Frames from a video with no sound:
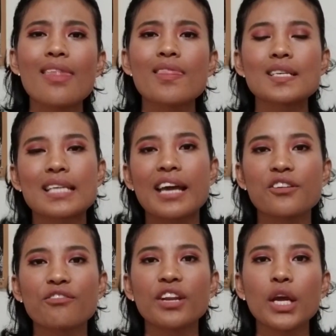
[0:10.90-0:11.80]
in this kind
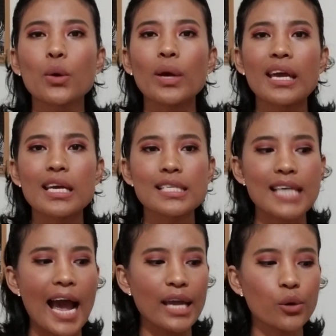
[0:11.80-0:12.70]
of video is
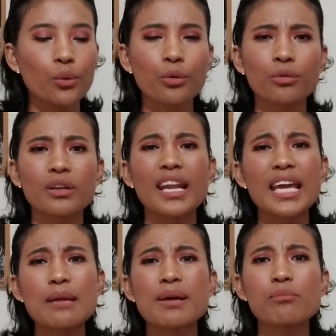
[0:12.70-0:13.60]
I go through the
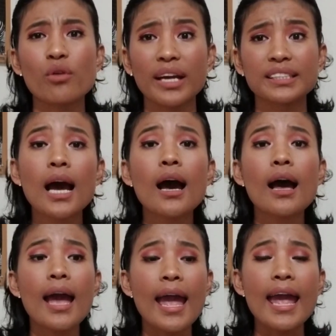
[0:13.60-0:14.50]
name and prices,
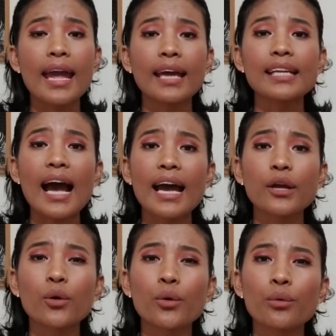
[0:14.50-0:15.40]
and I
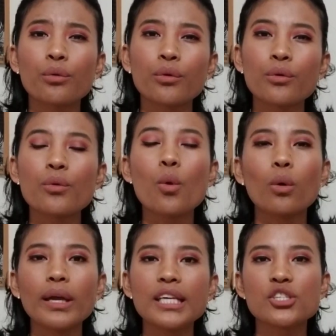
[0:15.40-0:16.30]
go through
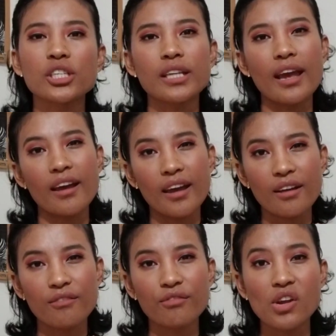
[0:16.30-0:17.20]
each and
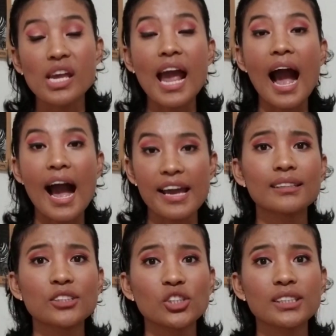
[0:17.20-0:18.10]
every
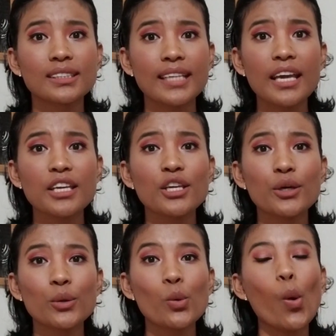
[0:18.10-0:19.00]
item, just saying
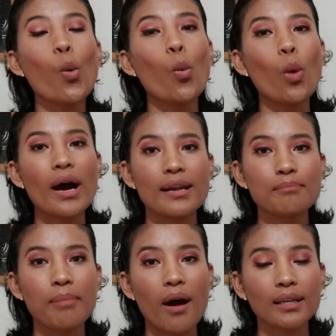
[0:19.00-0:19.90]
you
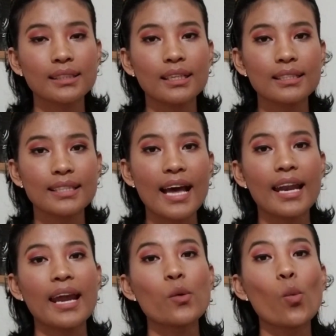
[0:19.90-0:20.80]
what box is that
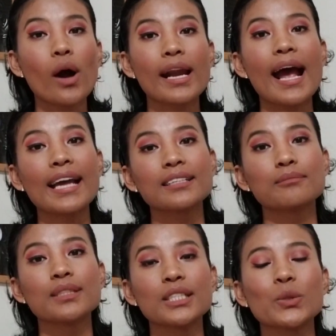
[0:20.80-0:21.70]
and what
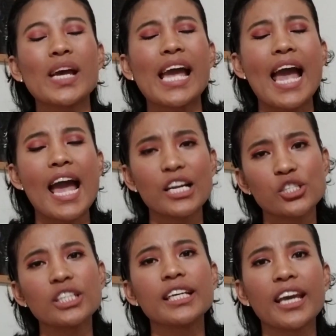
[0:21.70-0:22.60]
item did you
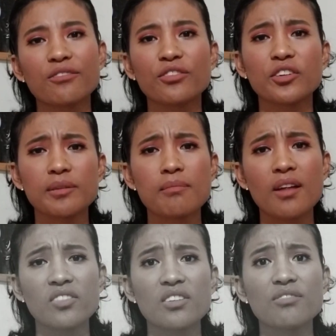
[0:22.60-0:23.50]
actually get for the
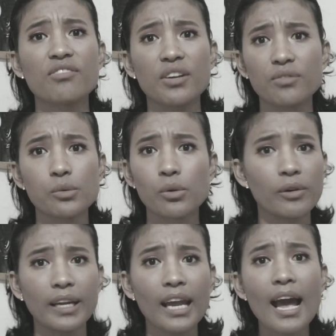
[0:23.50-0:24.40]
month of
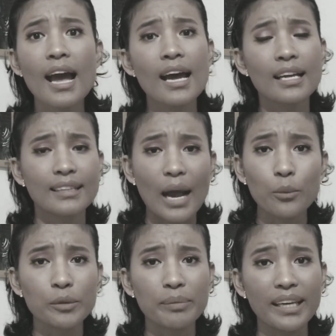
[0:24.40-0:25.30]
February. That
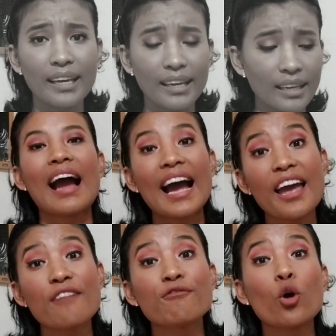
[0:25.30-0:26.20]
would be it. I
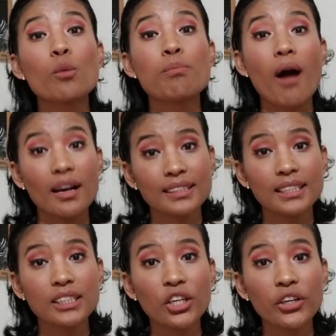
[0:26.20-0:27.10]
have 4
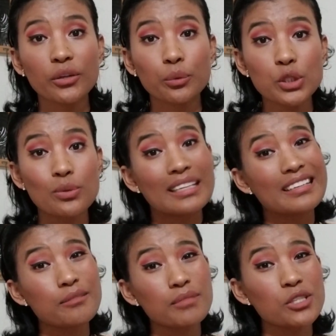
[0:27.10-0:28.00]
boxes here, which will
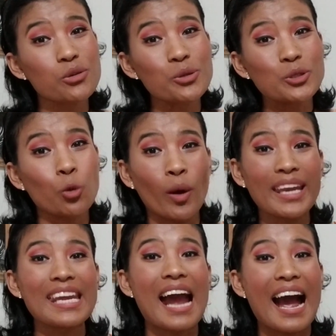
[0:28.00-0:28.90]
lead me through
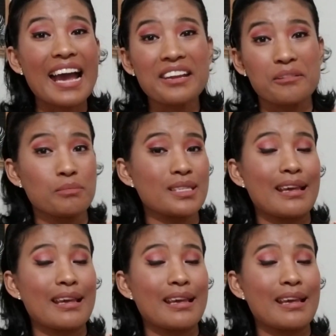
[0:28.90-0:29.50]
20 items,